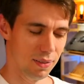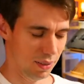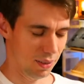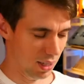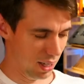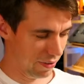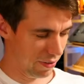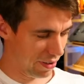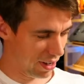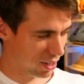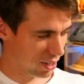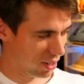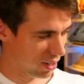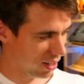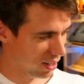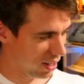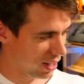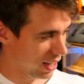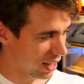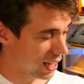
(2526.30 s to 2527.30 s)
Live action.
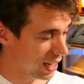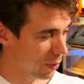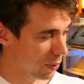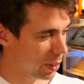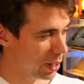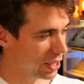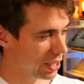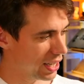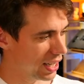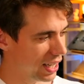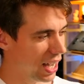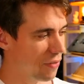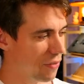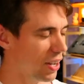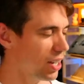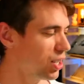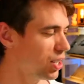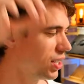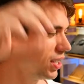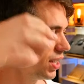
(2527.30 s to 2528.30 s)
Yeah, when you say live
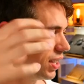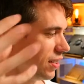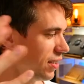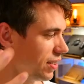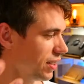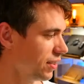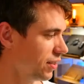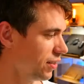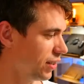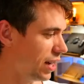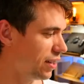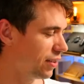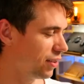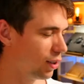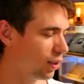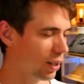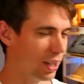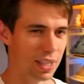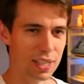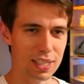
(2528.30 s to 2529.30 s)
action, then I
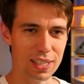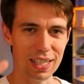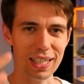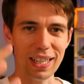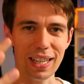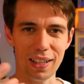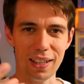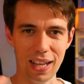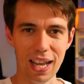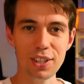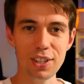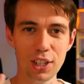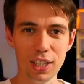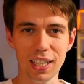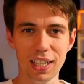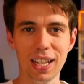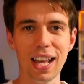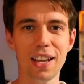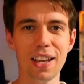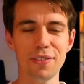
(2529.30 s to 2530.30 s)
thought like it's actually
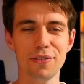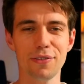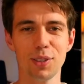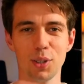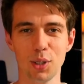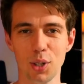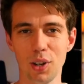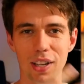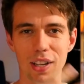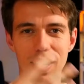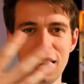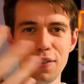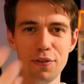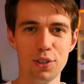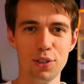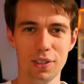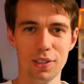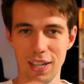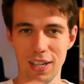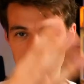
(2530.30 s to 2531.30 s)
live, you know, a live
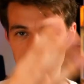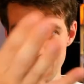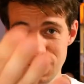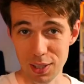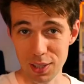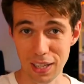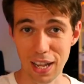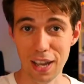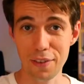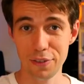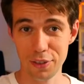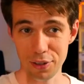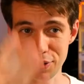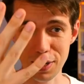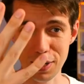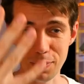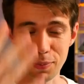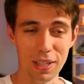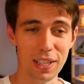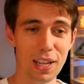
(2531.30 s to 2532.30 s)
like this live
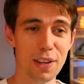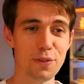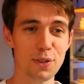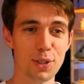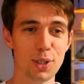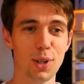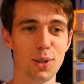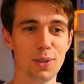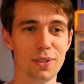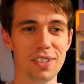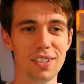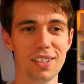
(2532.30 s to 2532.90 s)
stream, a live show.